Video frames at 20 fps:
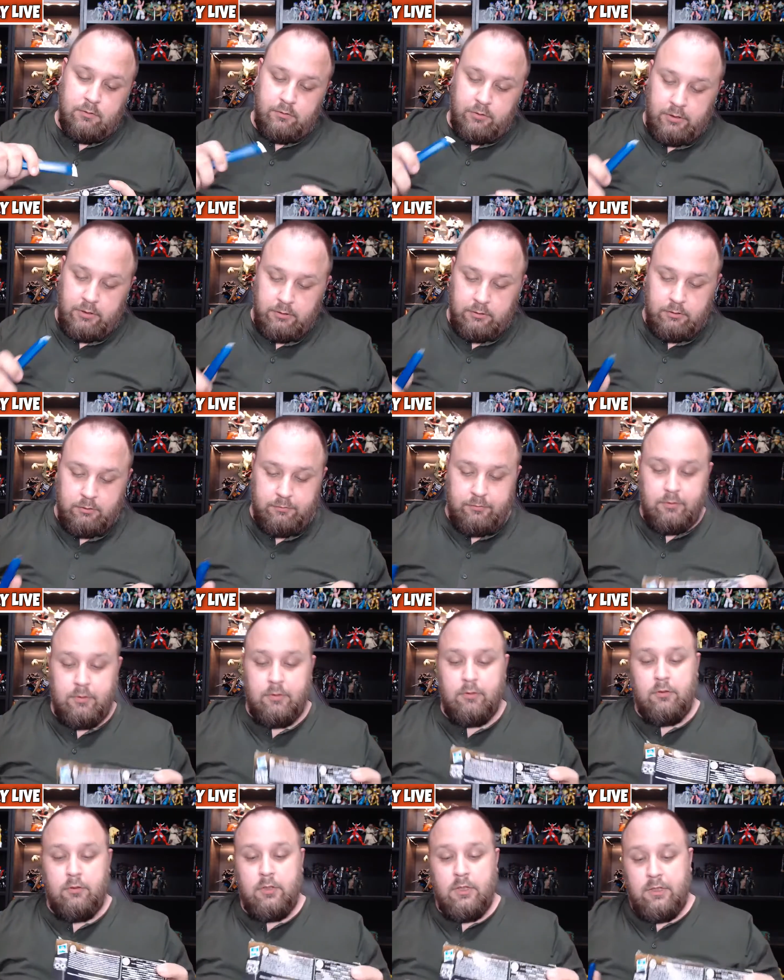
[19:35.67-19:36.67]
Which I don't know if
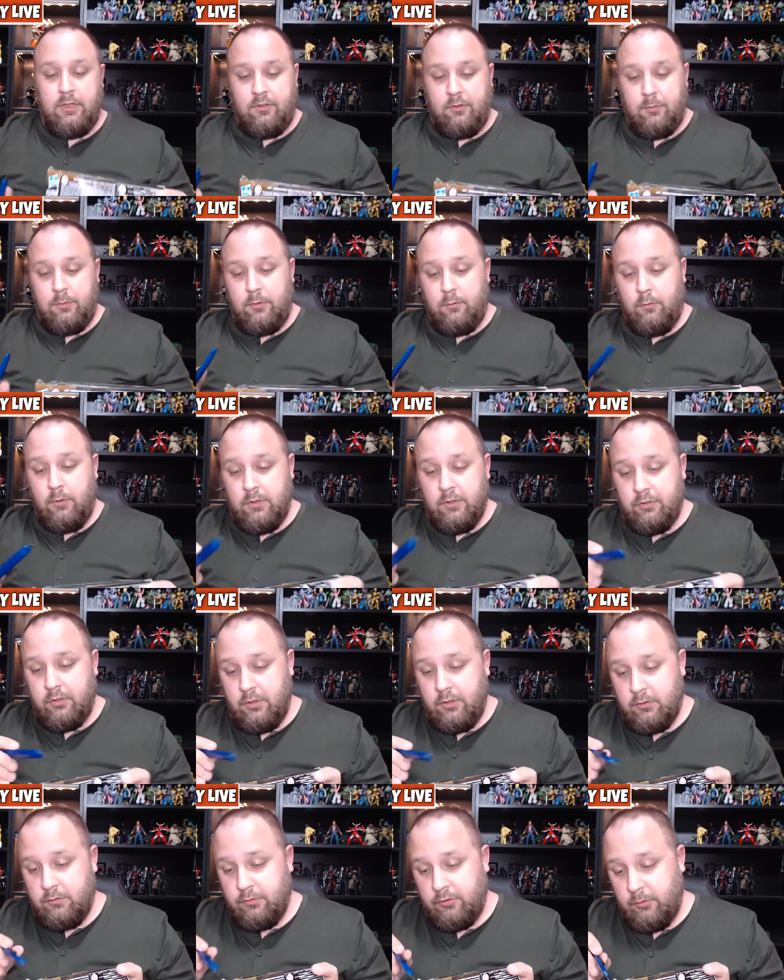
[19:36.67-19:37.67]
any of you guys have been
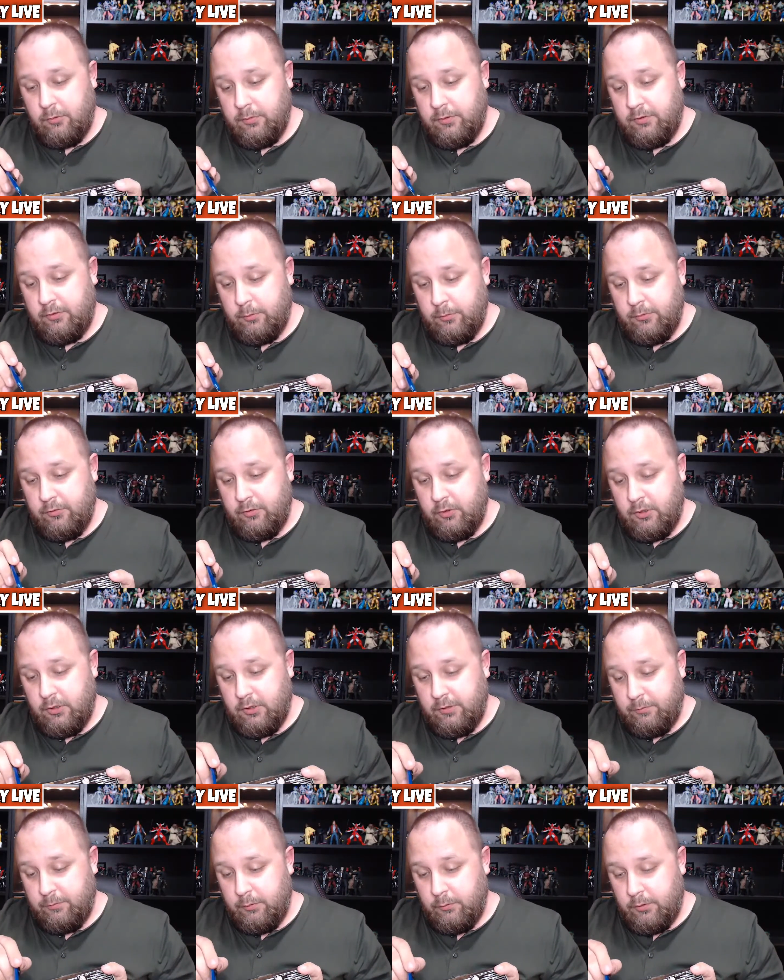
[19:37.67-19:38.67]
watching. Some of
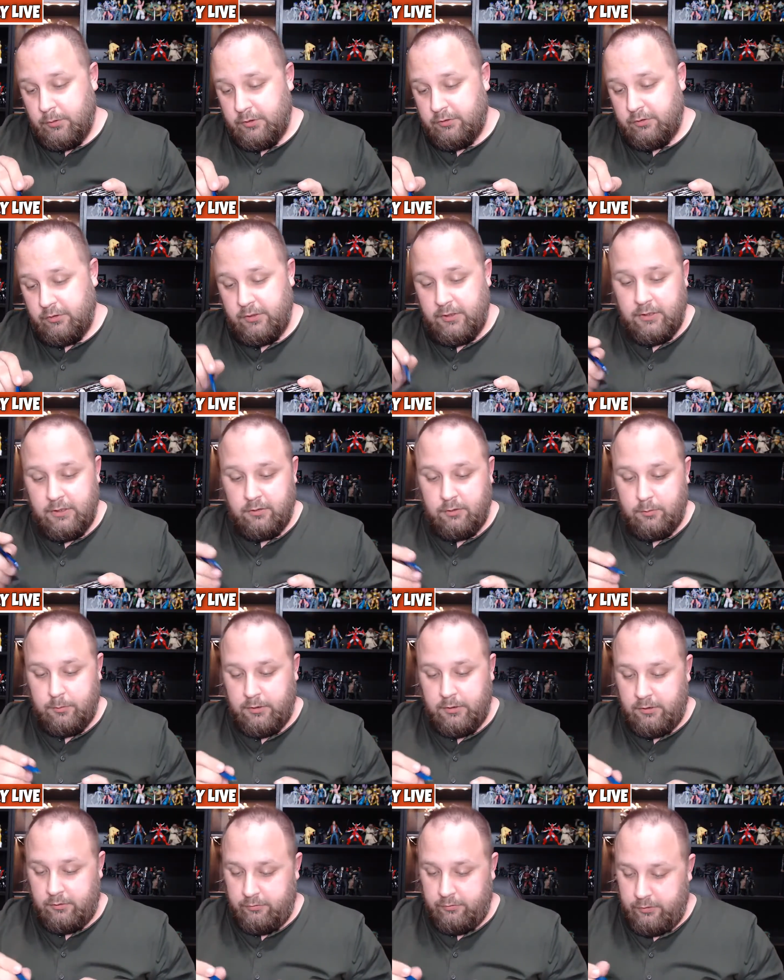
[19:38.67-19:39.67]
y'all have been watching the
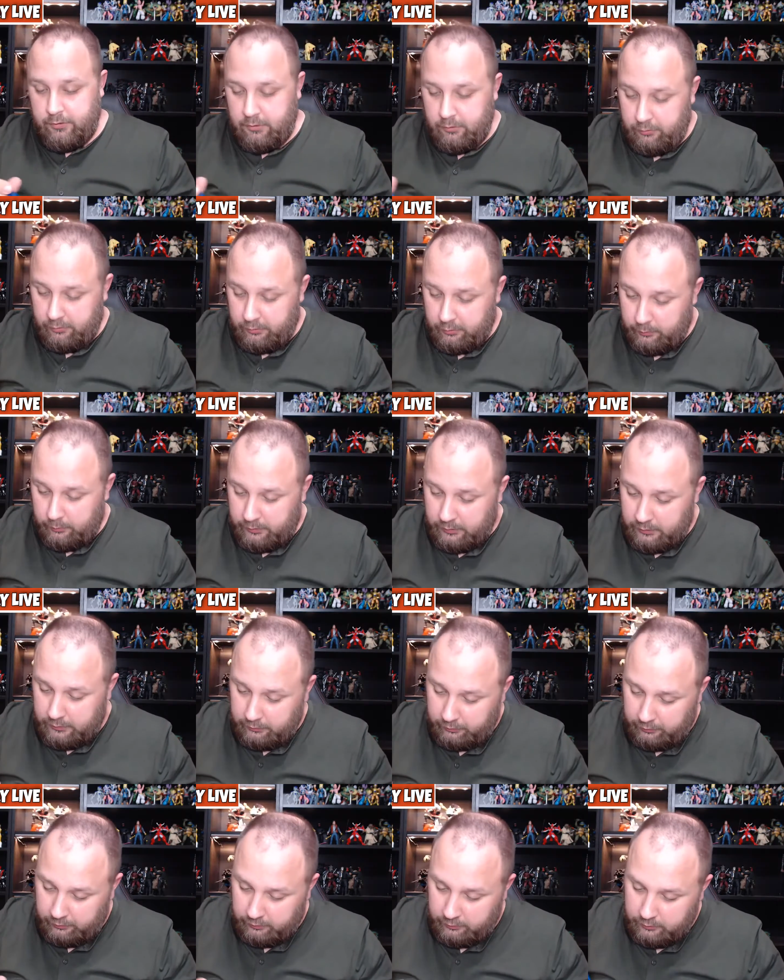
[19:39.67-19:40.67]
out-the-box videos on the
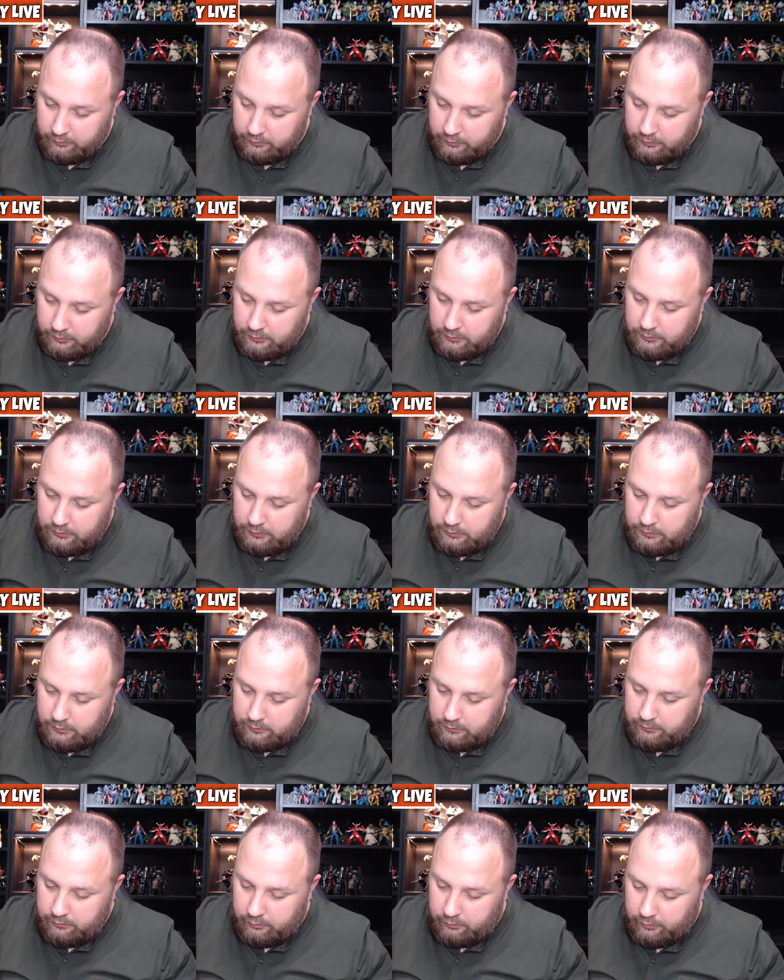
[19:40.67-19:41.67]
weekends.
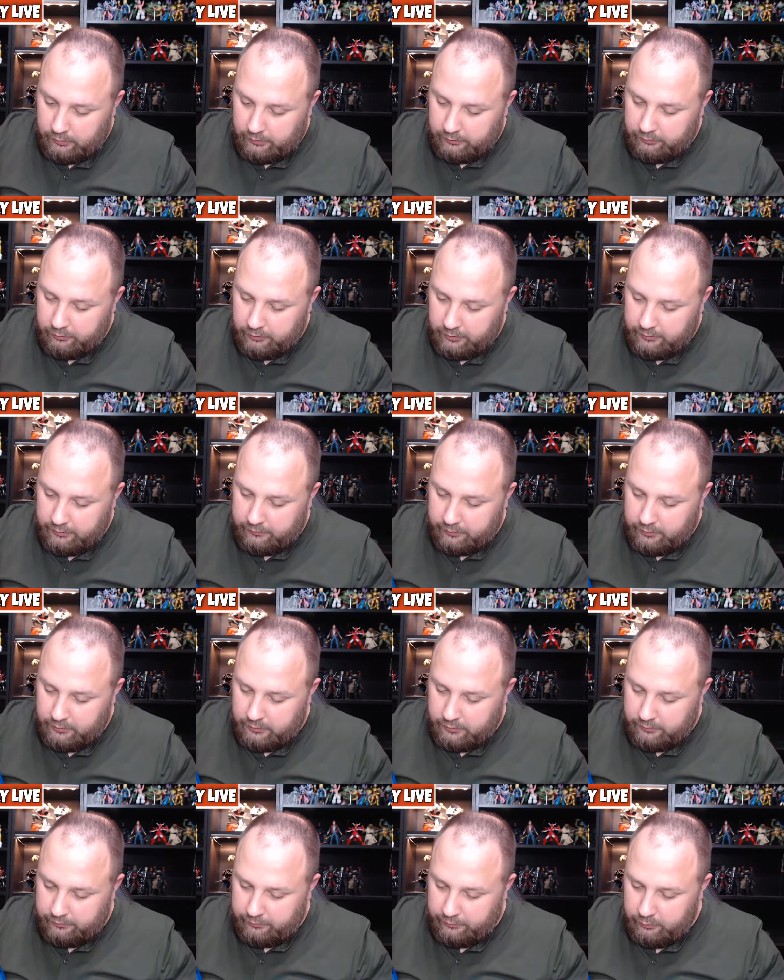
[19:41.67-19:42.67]
So I still have
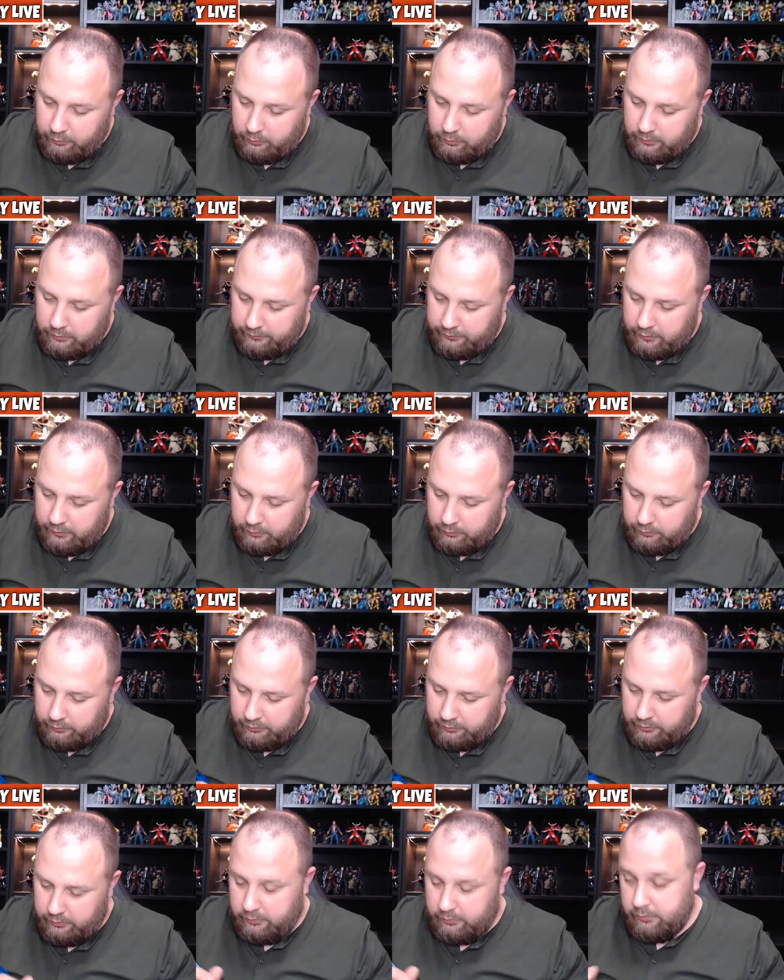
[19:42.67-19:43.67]
a few of
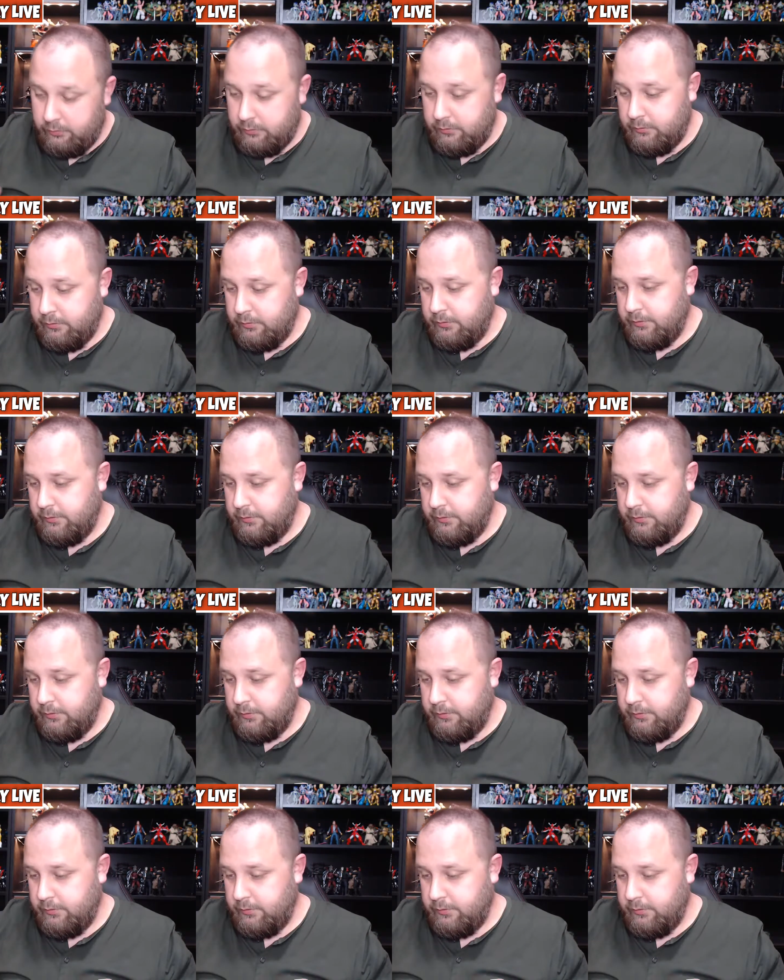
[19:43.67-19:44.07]
those to